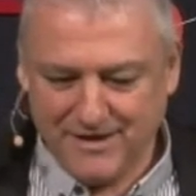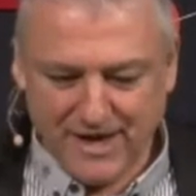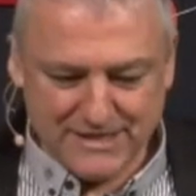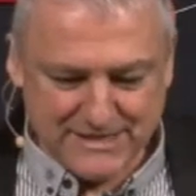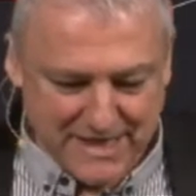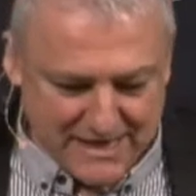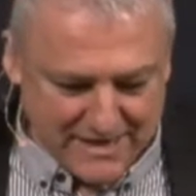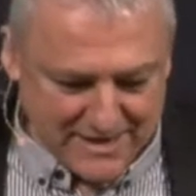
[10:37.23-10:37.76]
I
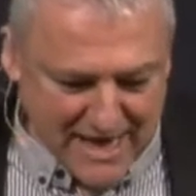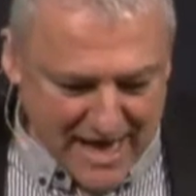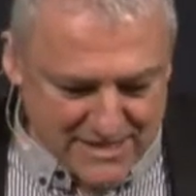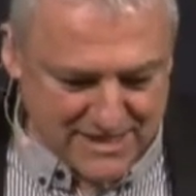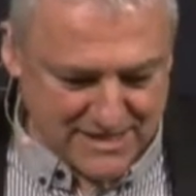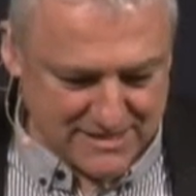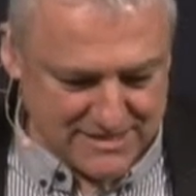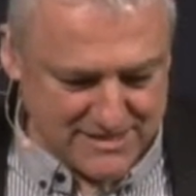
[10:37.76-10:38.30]
said,
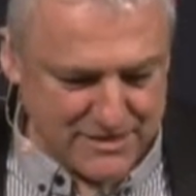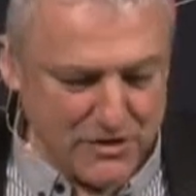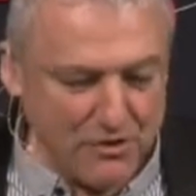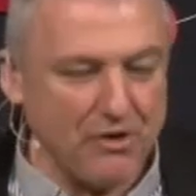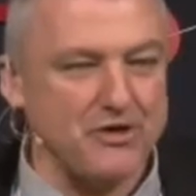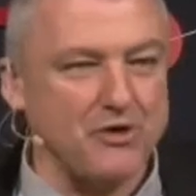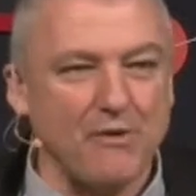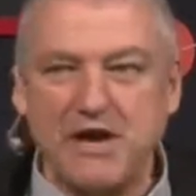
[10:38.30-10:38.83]
Cousins,
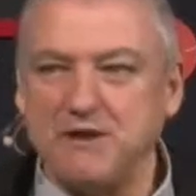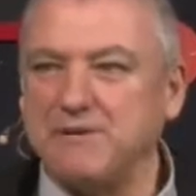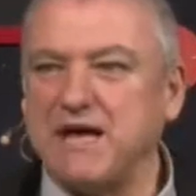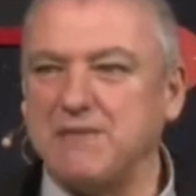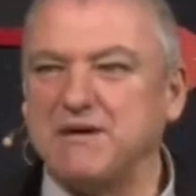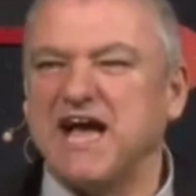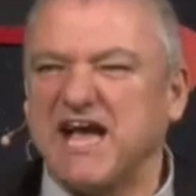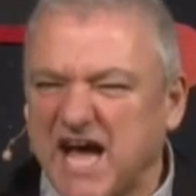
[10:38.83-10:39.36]
you're on your way to
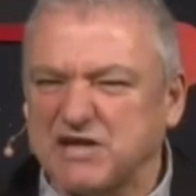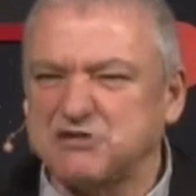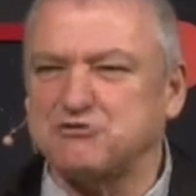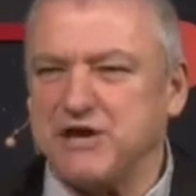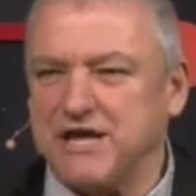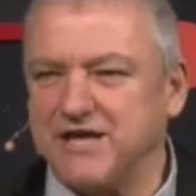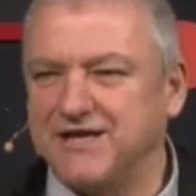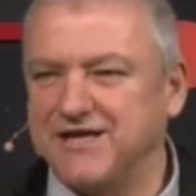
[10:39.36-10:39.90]
becoming a
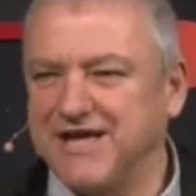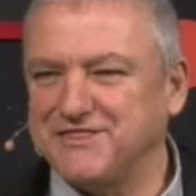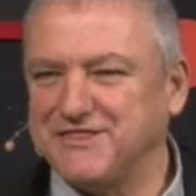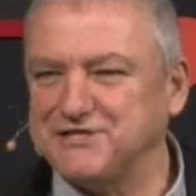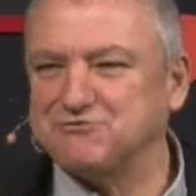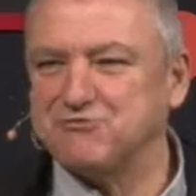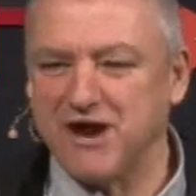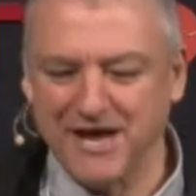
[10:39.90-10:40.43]
country at
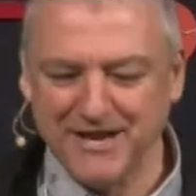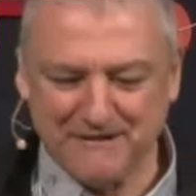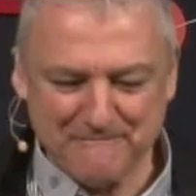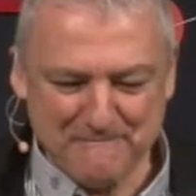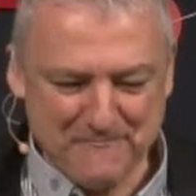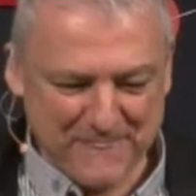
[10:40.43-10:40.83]
this rate.